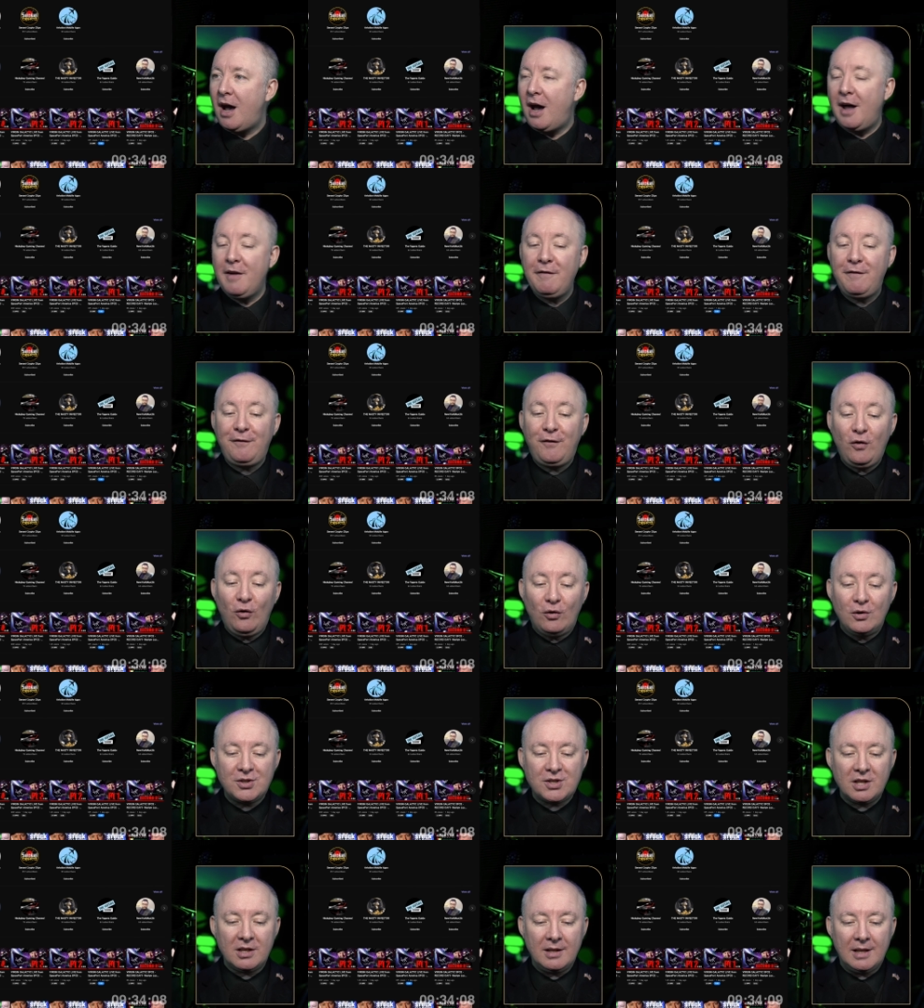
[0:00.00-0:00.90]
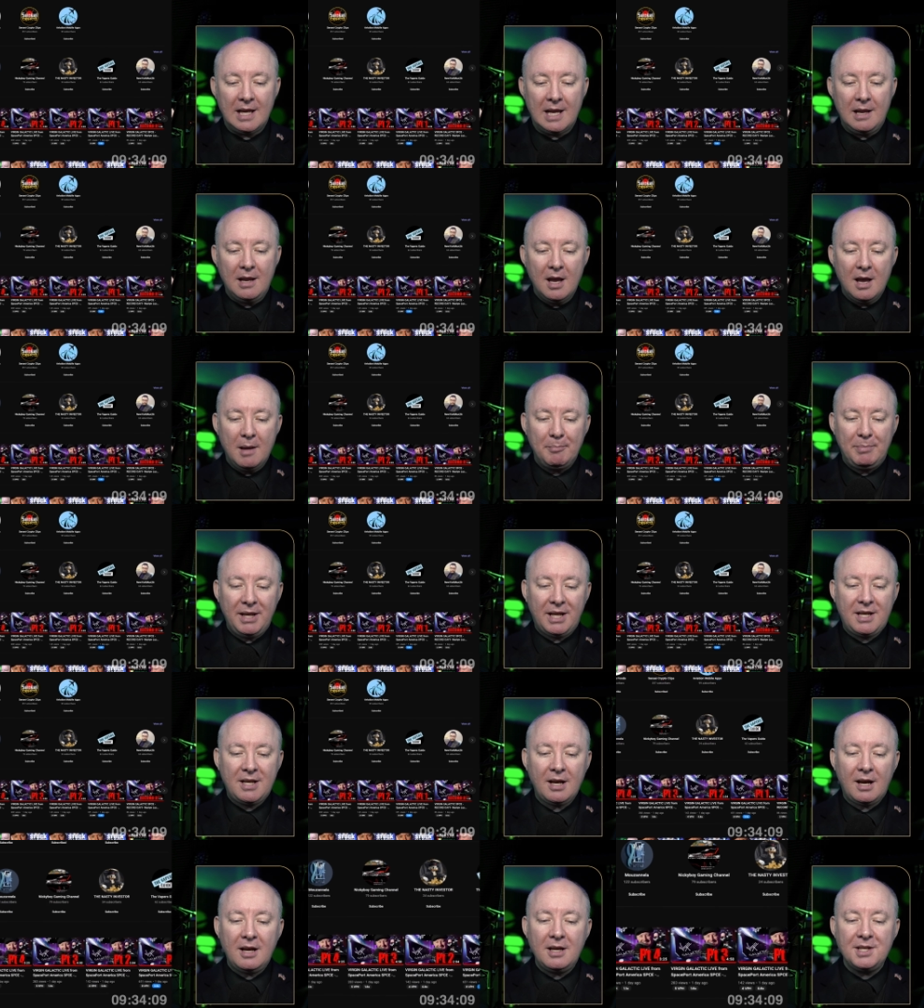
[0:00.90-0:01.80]
Unfortunately,
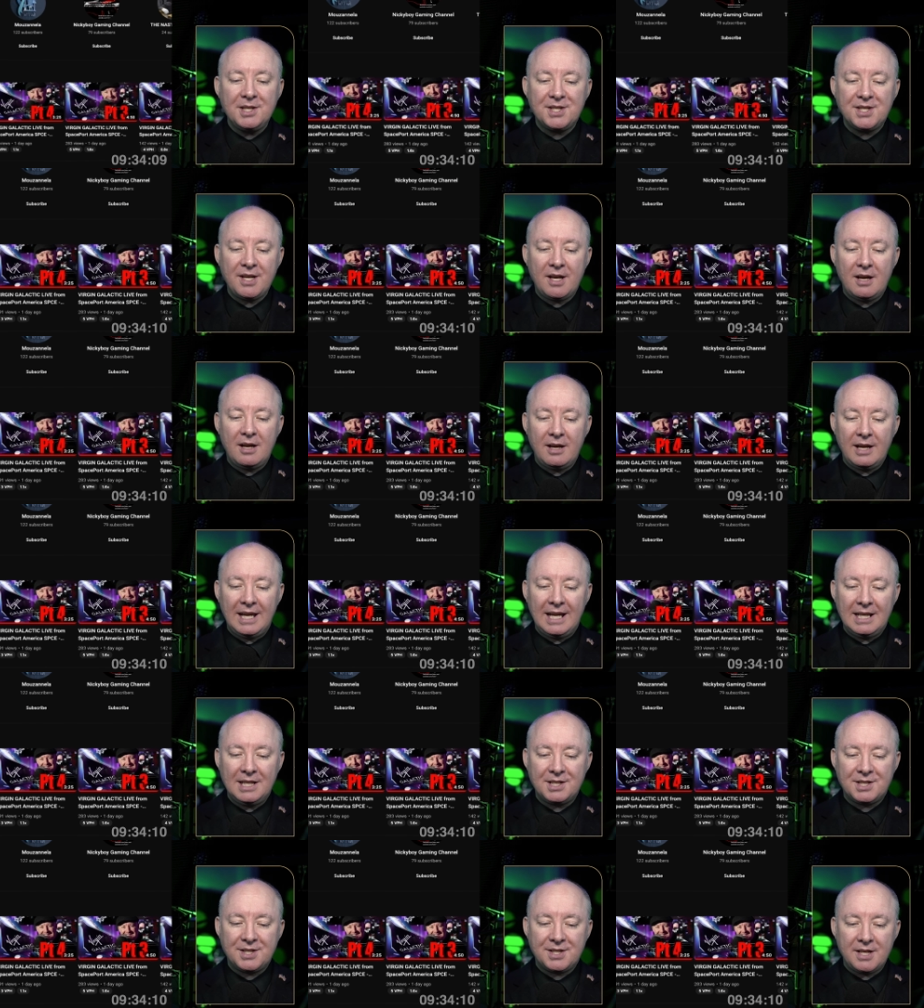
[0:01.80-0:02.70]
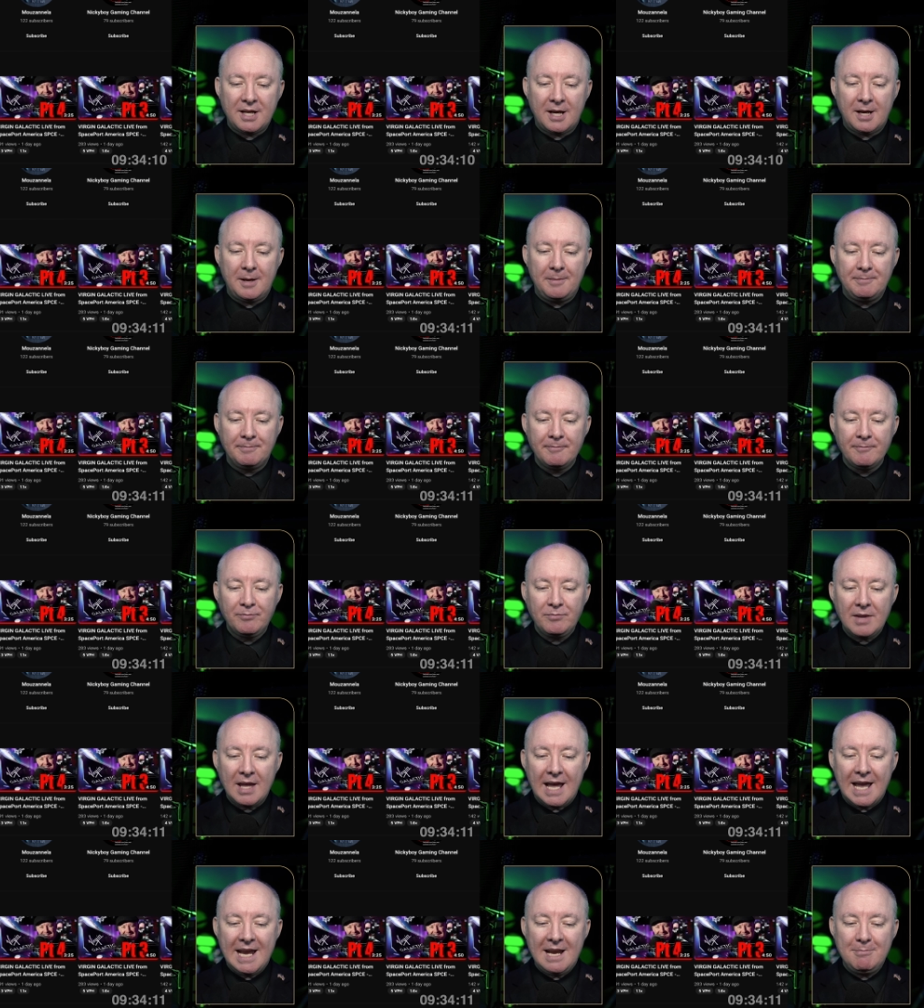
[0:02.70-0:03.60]
because uh, it's um,
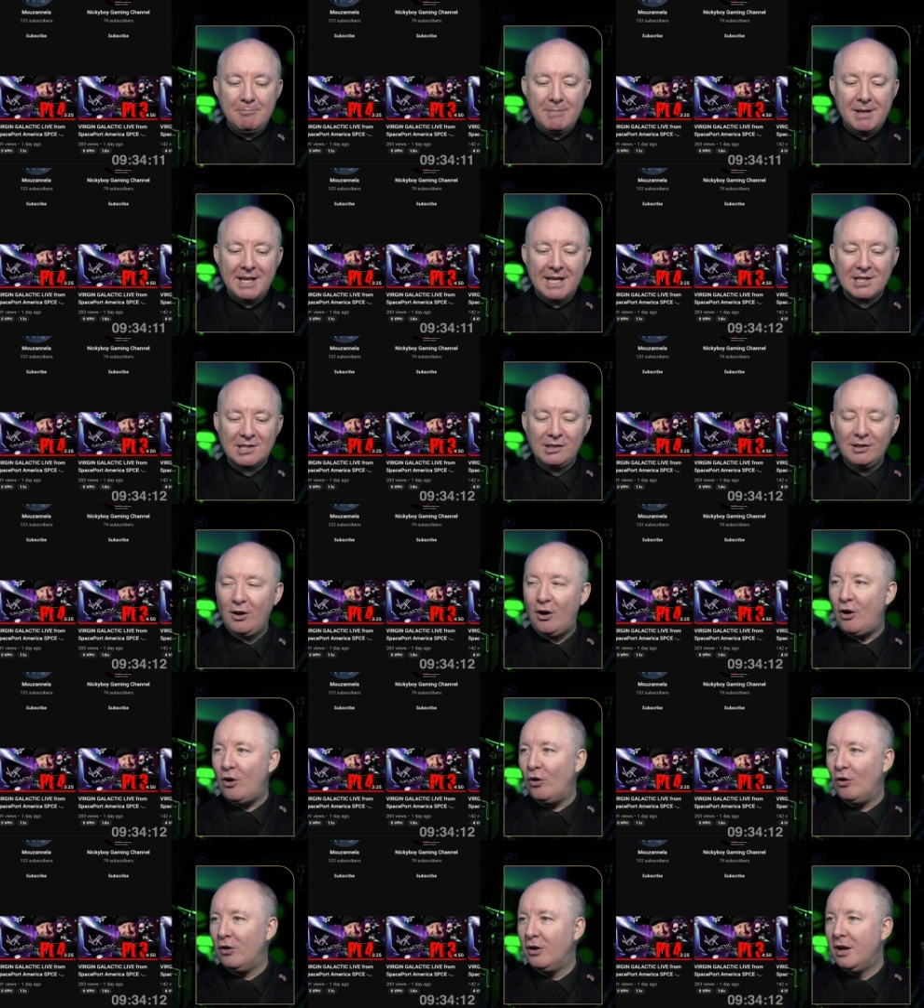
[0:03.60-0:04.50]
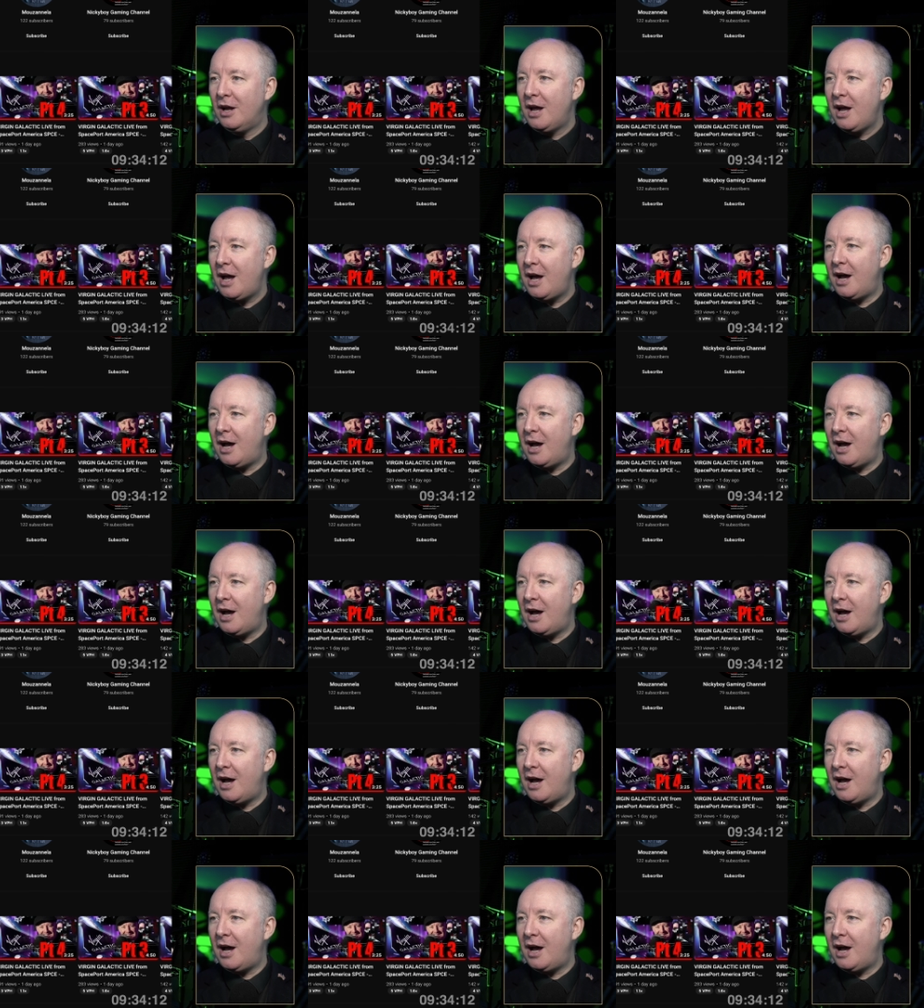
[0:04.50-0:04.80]
eight minutes long.